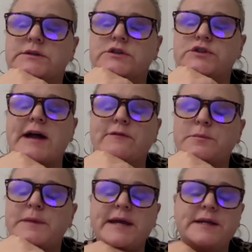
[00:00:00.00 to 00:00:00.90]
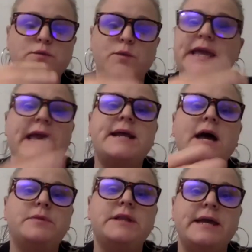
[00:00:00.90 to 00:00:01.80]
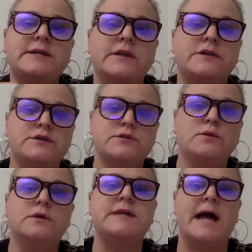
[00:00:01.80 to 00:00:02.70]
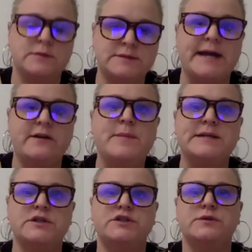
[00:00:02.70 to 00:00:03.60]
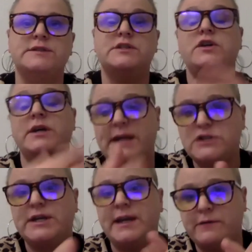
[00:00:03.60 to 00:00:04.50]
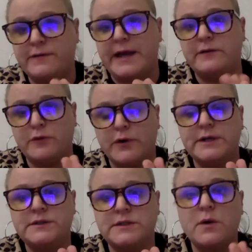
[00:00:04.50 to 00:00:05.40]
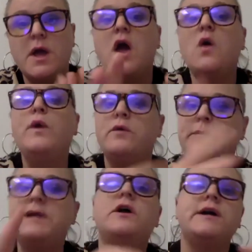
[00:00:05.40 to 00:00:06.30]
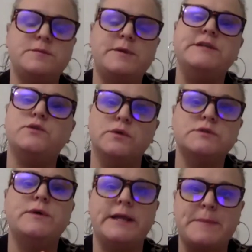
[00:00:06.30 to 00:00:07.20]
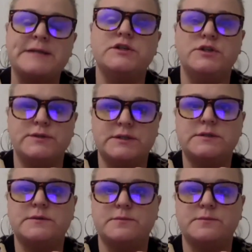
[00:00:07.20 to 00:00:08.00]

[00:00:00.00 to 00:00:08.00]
travel ban is we cannot play other schools outside of Massachusetts. You can actually get fined for it. So we would be looking to play schools within Massachusetts.